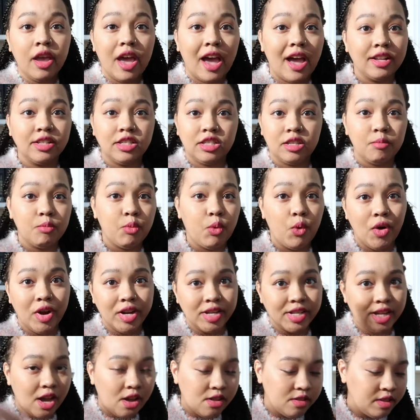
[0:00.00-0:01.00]
at some
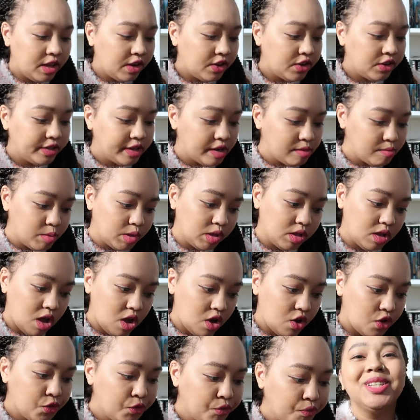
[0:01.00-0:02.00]
point. I'll link her down
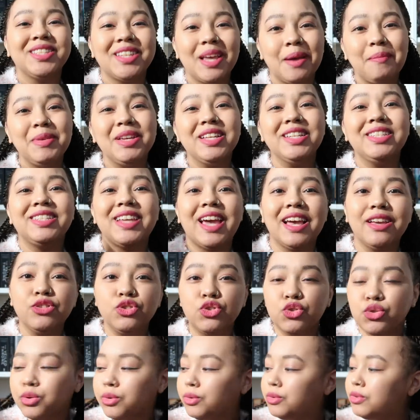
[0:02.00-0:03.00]
below. She sent me
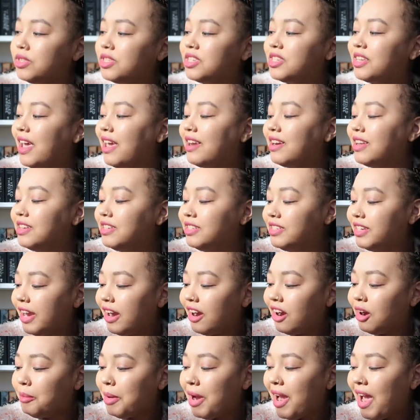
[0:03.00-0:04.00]
10 Truths and a
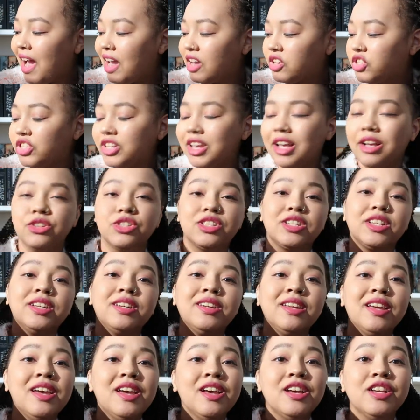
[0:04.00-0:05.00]
Dare by Ashley
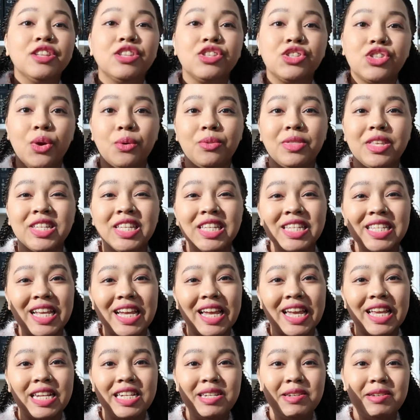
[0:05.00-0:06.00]
Elston. So this is a
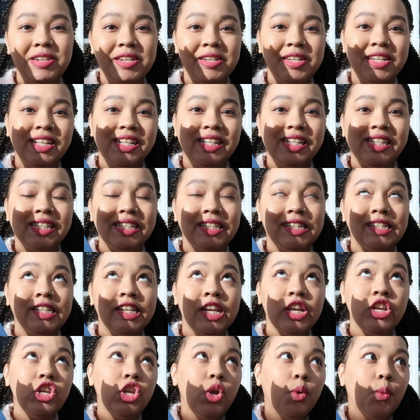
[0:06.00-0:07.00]

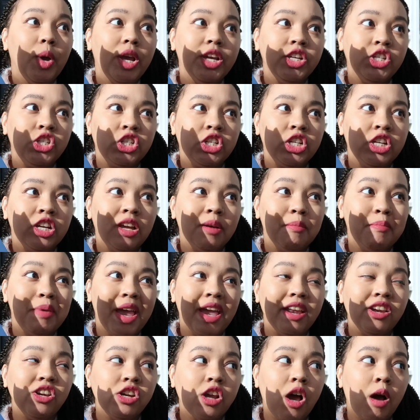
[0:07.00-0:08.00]
continuation
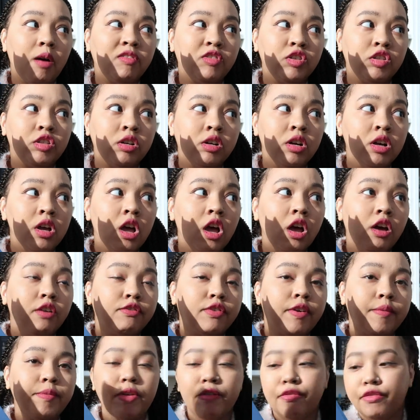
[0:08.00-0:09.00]
companion novel
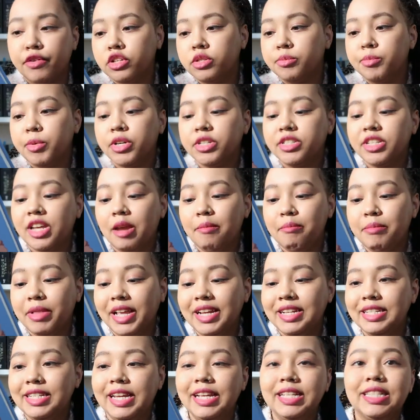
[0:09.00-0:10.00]
from the first book, 10
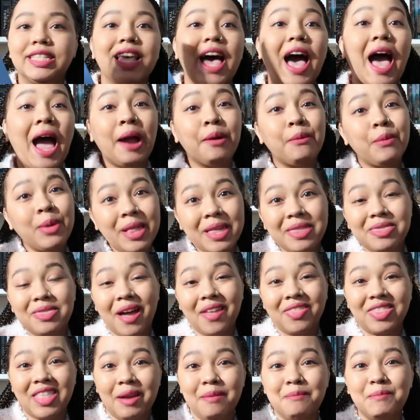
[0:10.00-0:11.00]
Blind Dates. I really
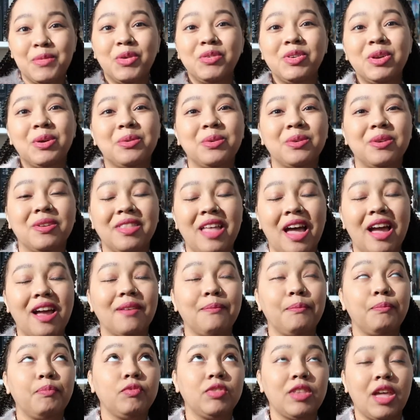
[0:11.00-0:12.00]
thought I
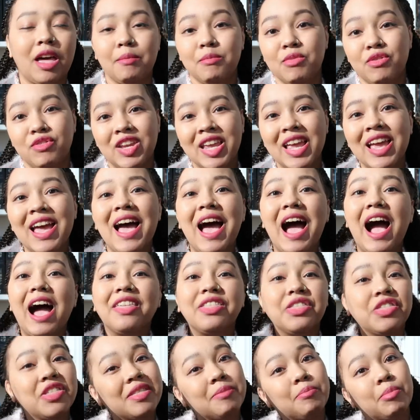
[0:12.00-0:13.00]

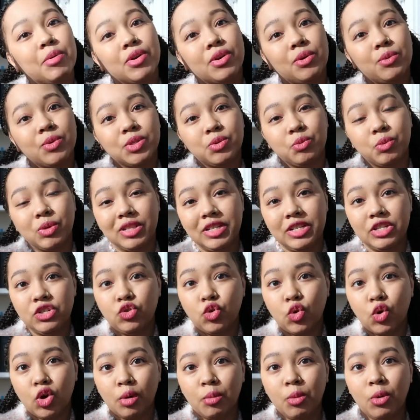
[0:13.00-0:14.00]
thought the book was really
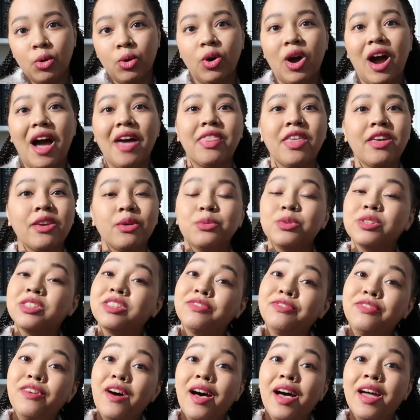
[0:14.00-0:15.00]
adorable. I thought it was
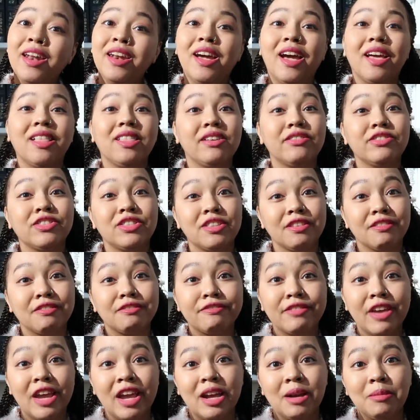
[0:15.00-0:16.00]
fun. I loved the
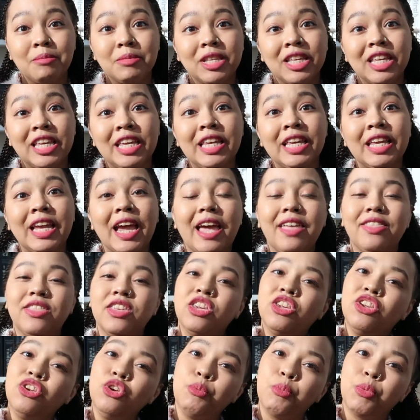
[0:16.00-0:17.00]
family and the
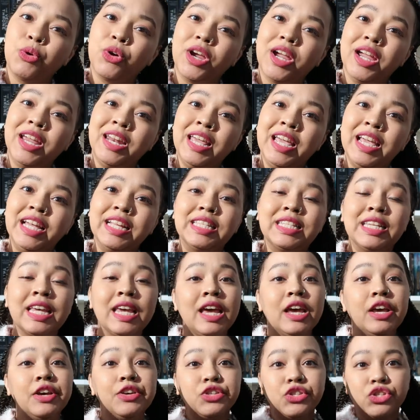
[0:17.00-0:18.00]
humor in it.
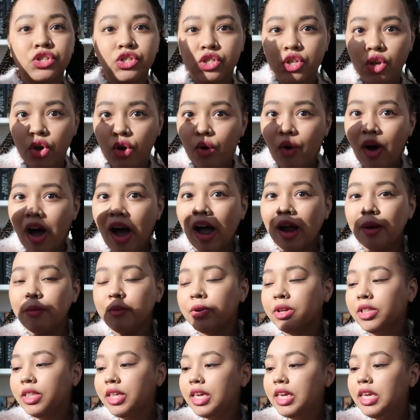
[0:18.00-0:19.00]
So I'm
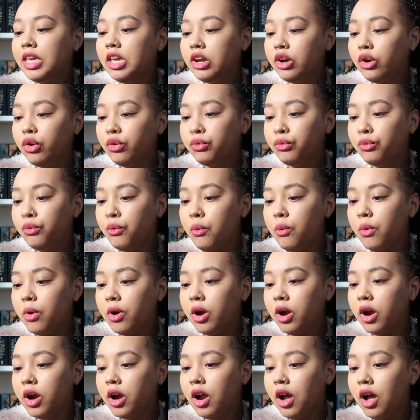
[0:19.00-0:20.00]
really here
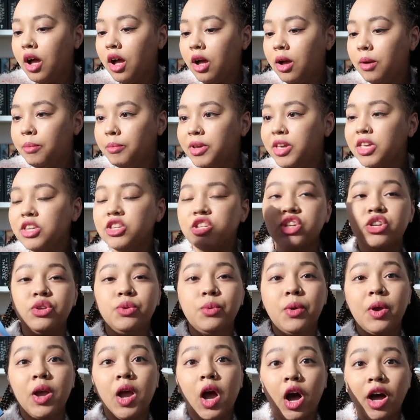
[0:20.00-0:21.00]
for
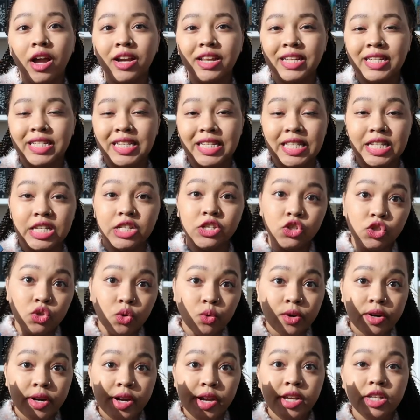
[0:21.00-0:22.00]
continuing on into this
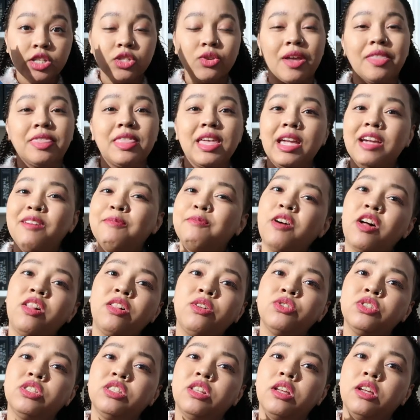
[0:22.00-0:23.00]
story. So I think it
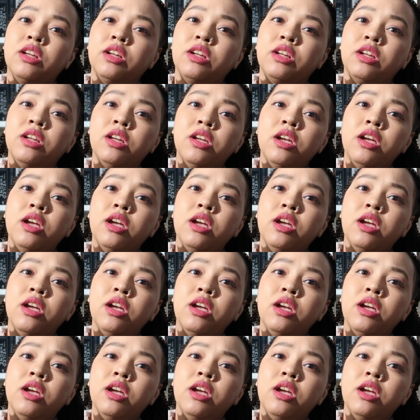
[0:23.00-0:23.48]
follows the